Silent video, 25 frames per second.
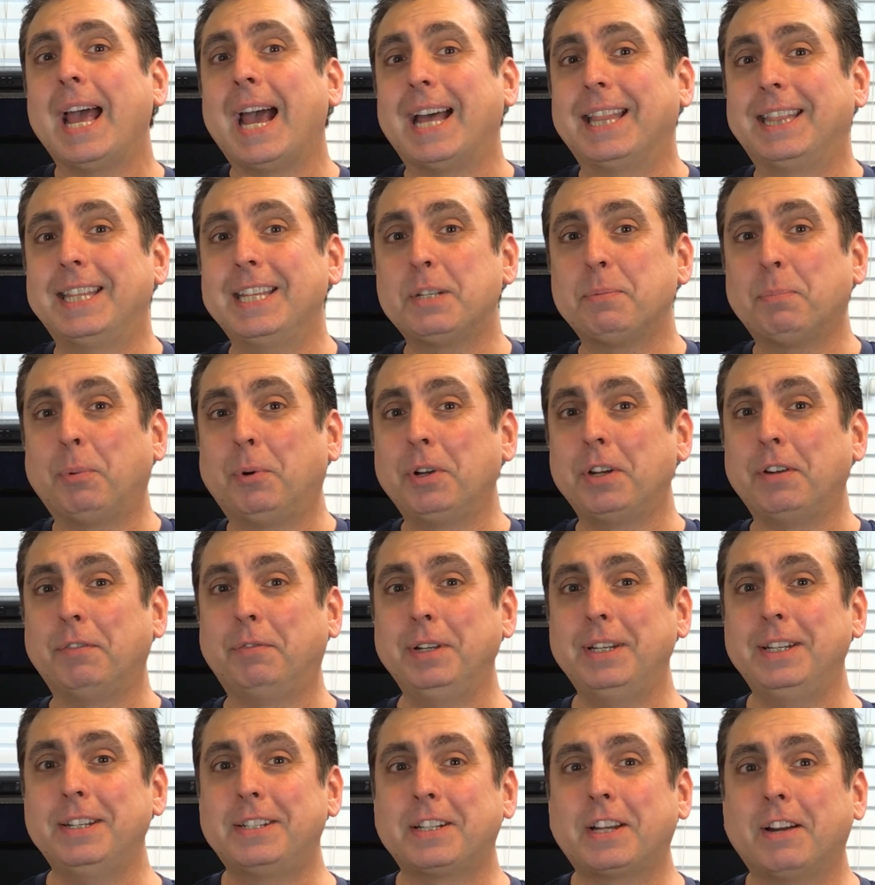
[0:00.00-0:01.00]
At this point, if
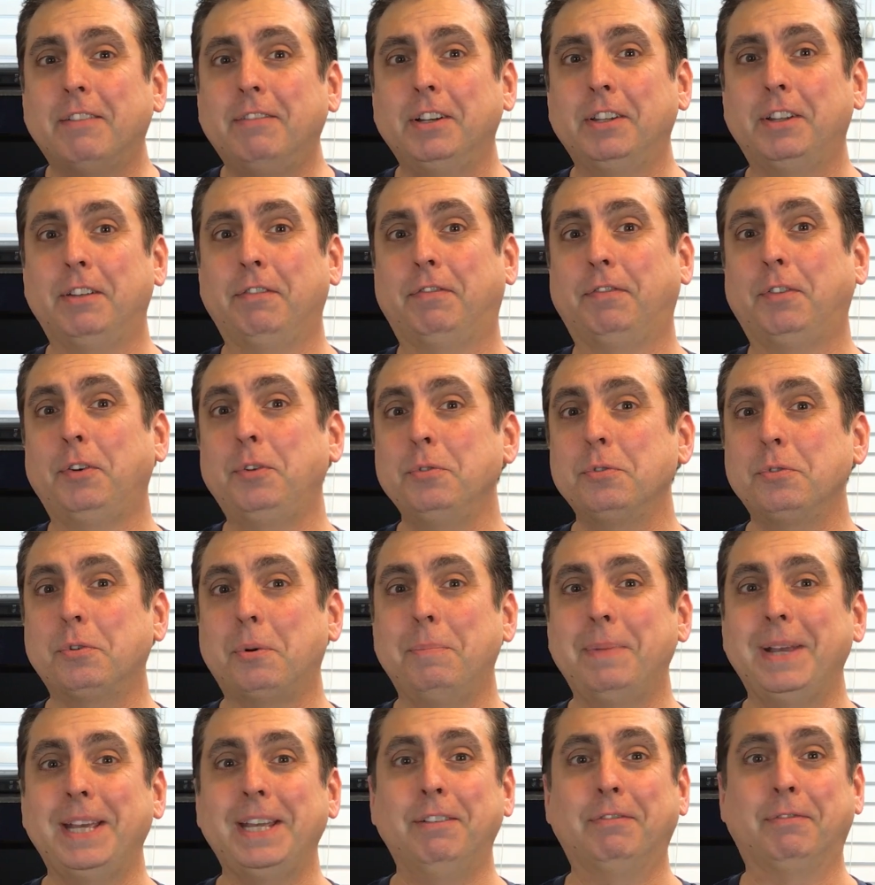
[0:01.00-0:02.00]
we discovered that phones
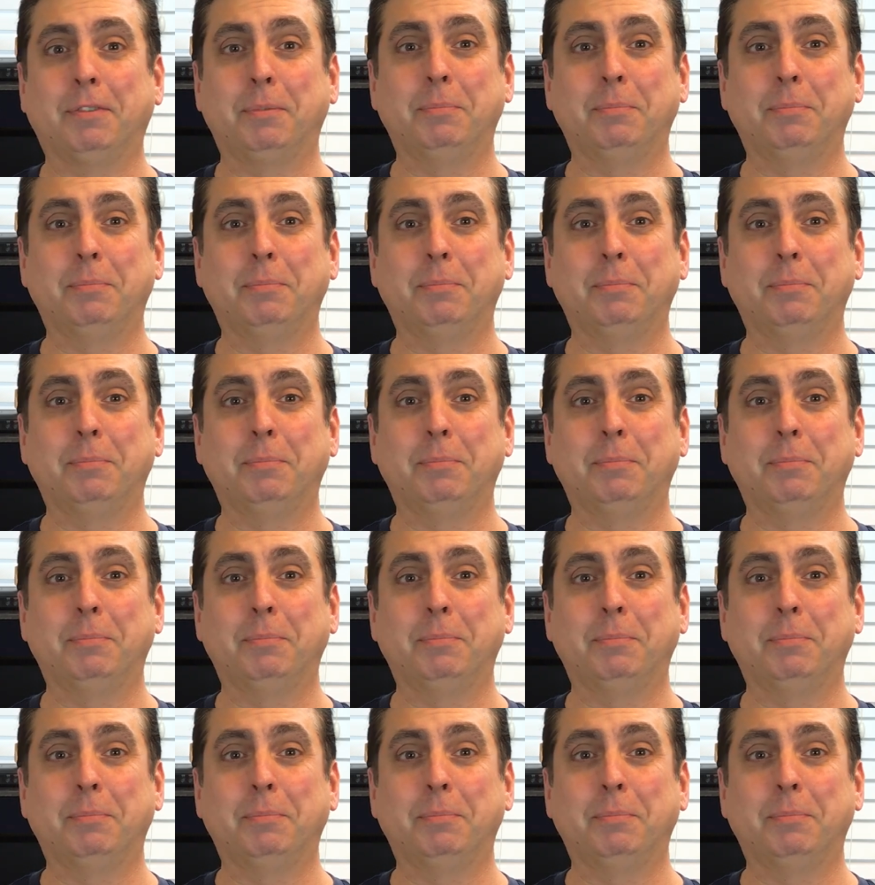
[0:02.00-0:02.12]
were made